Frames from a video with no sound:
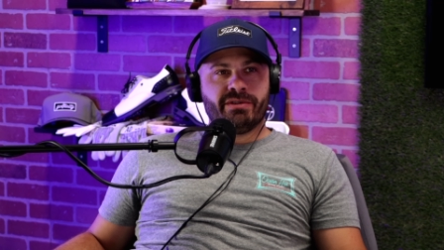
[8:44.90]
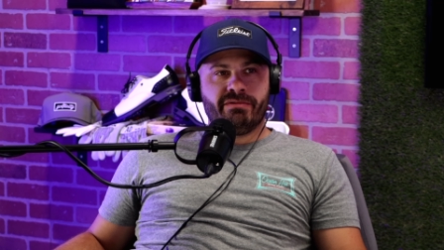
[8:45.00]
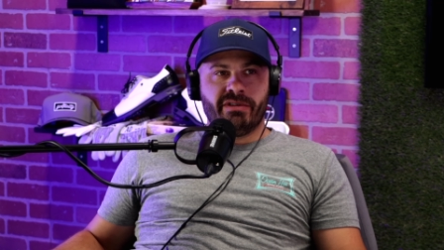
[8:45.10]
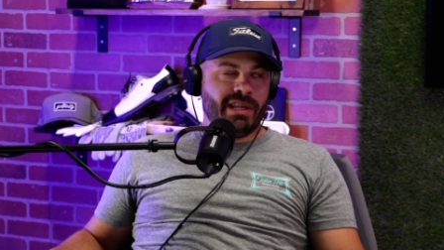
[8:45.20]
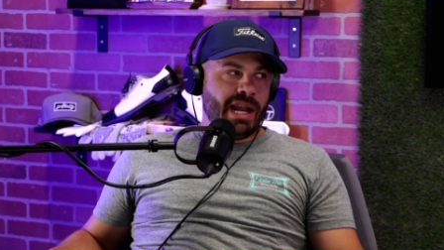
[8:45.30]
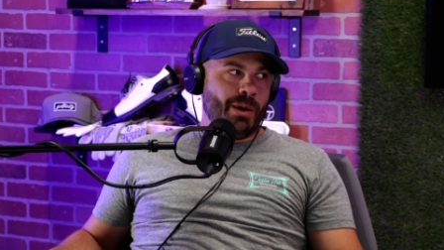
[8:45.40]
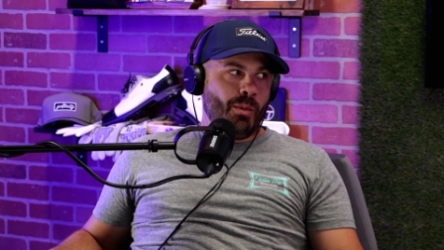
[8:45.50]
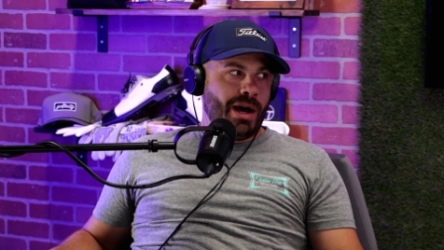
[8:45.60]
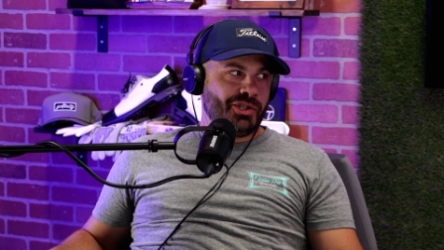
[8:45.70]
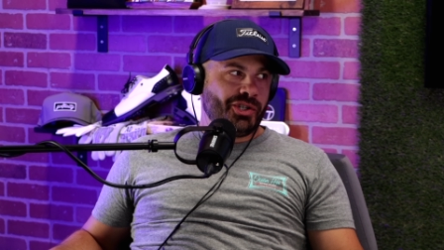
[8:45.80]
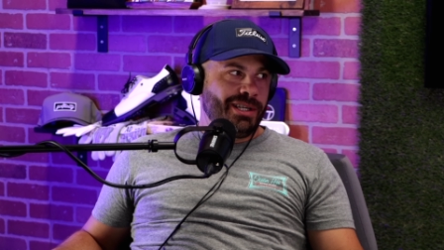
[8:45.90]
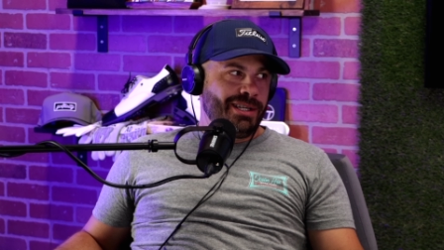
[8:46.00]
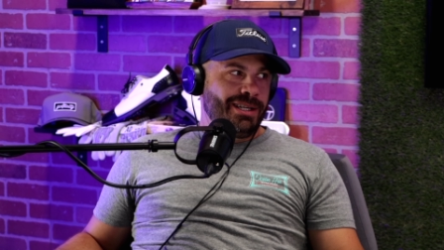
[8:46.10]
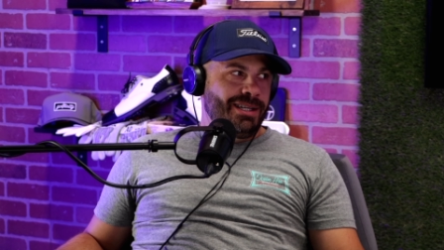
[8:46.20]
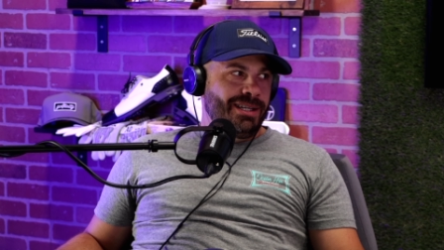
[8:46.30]
59 watch.
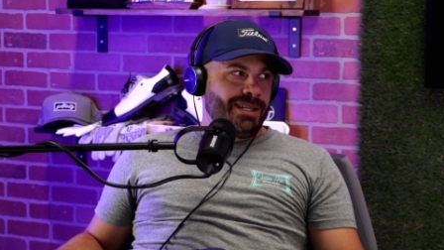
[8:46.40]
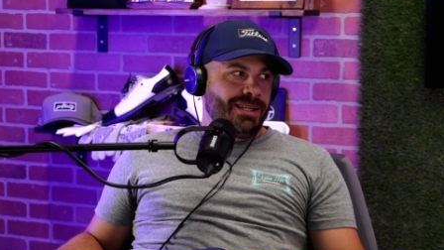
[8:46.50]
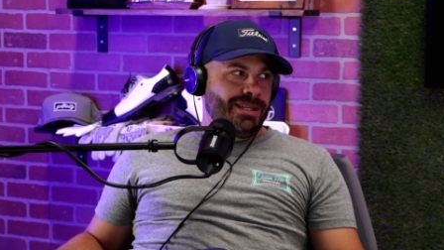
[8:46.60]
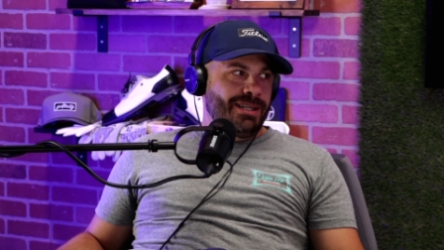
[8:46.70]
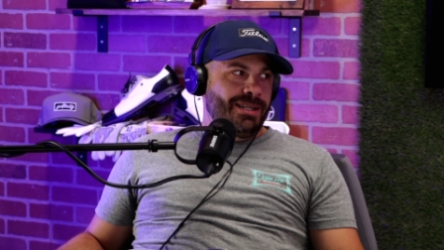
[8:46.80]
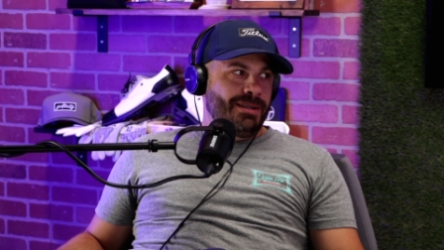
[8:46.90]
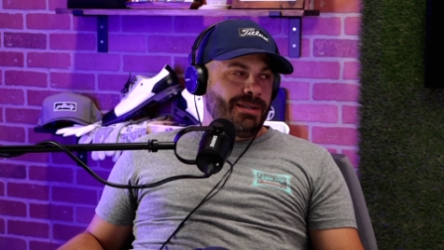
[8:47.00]
Yeah. Well, what